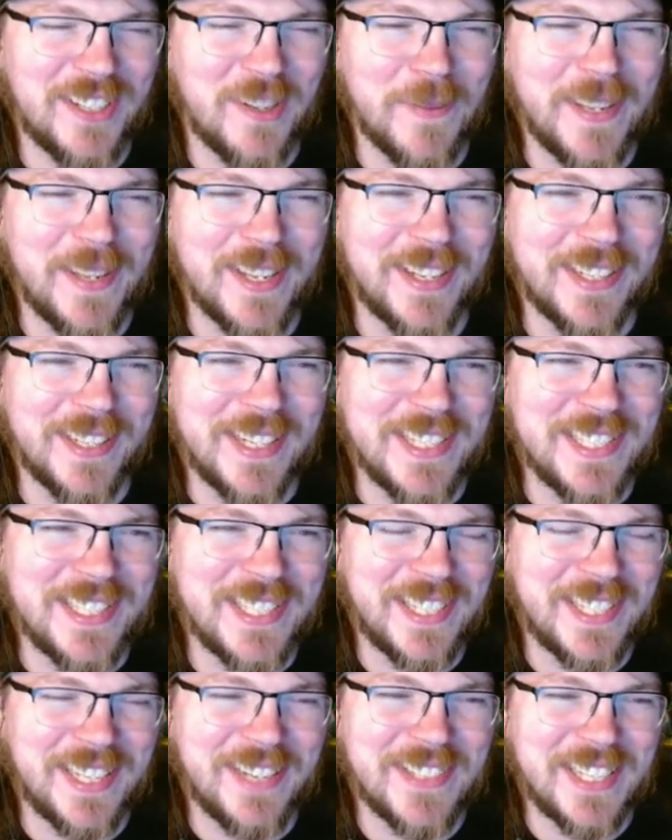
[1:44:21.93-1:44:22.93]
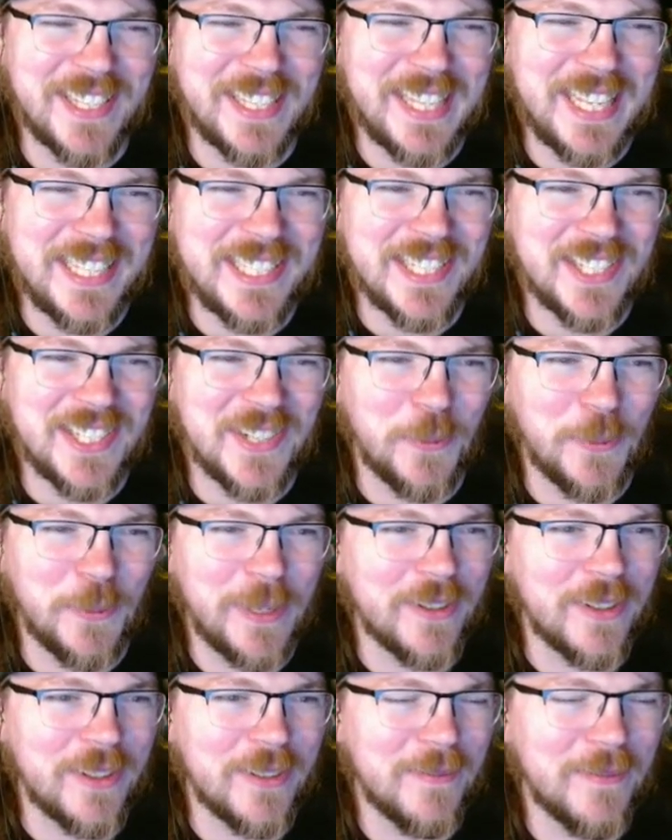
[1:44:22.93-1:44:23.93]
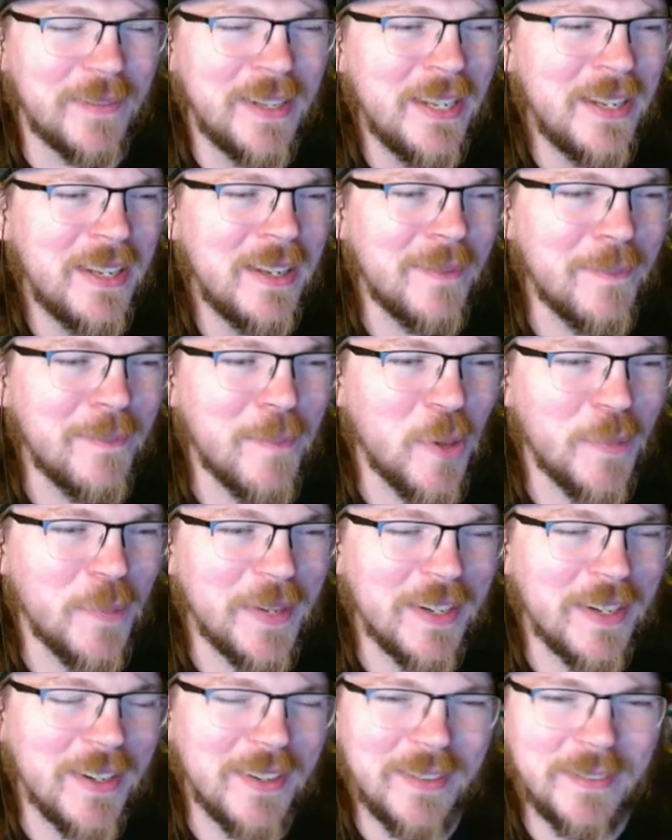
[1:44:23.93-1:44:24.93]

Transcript: To be honest, like I was like, that's such a weird moment.